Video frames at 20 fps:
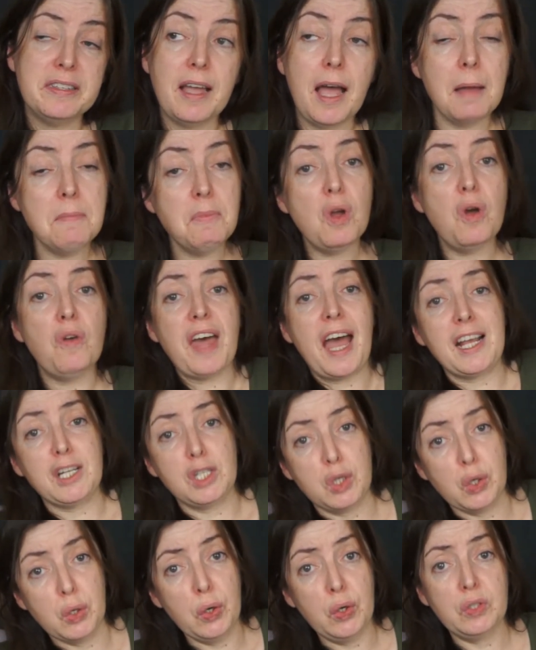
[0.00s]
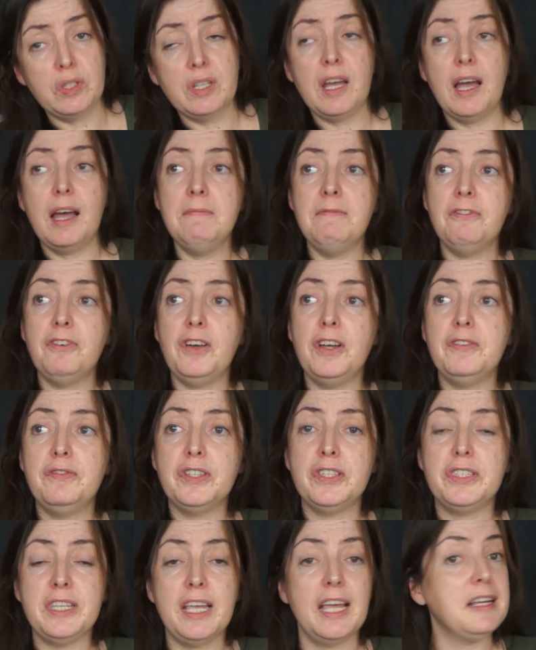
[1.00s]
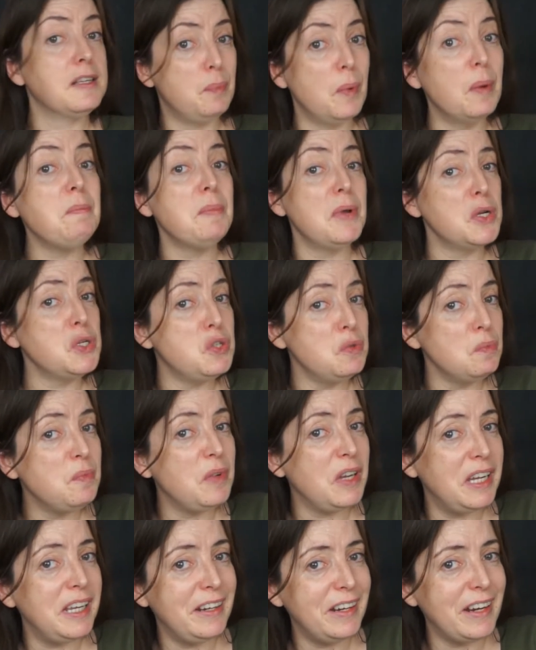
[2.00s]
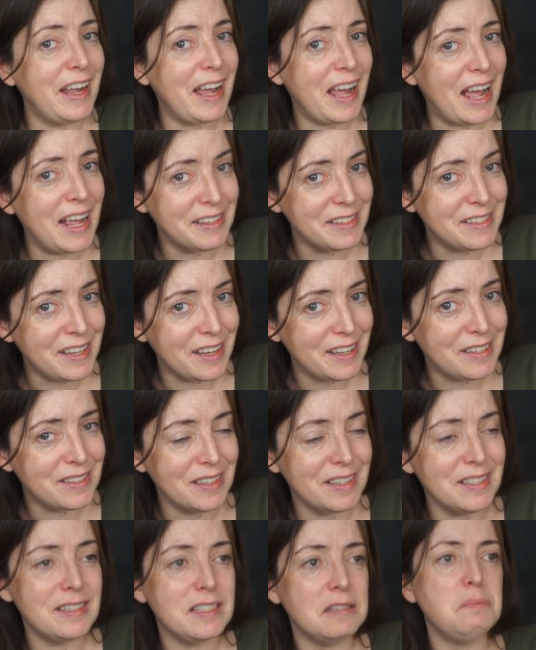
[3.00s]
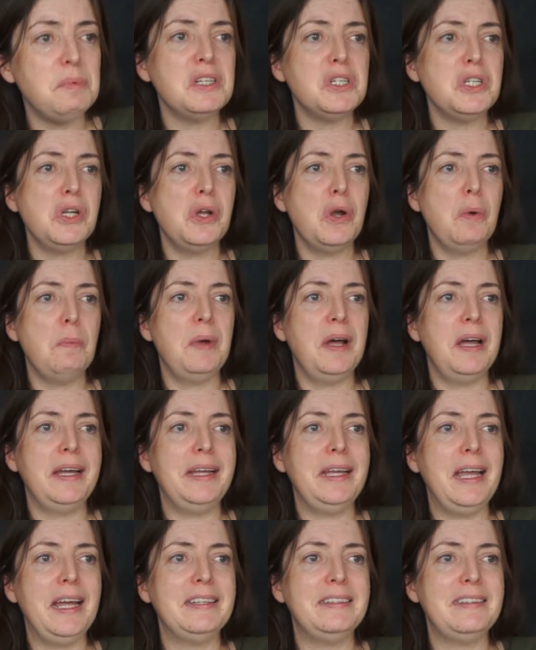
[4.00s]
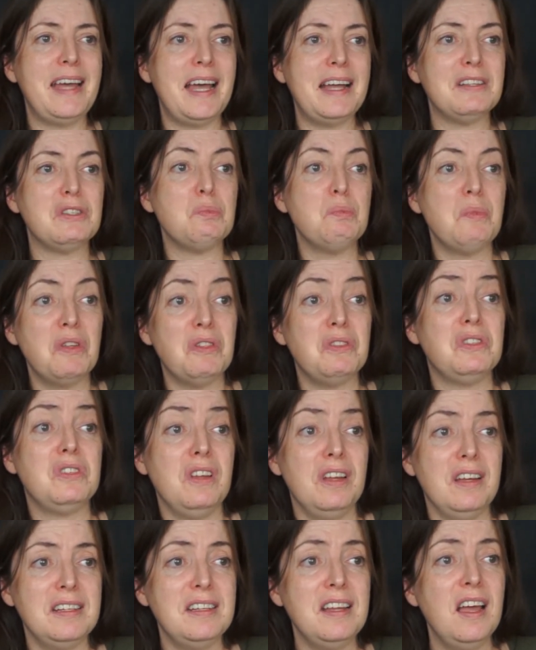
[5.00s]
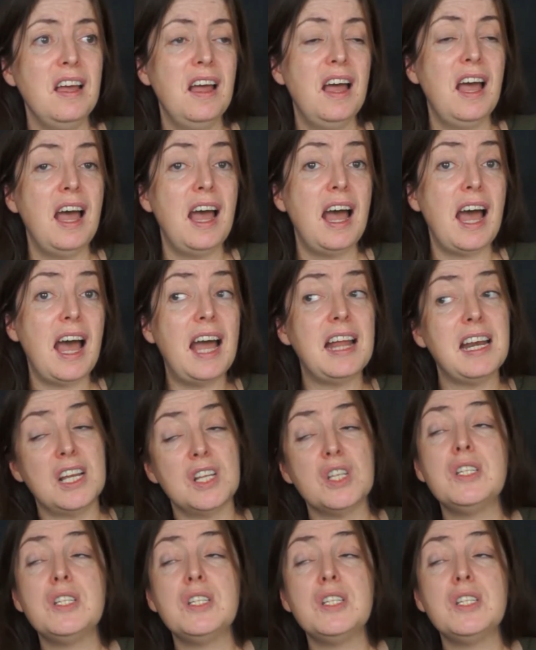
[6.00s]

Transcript: I'm not that short. I'm five foot six, but most of my ancestors, especially on my uh, dad's mother's side, and actually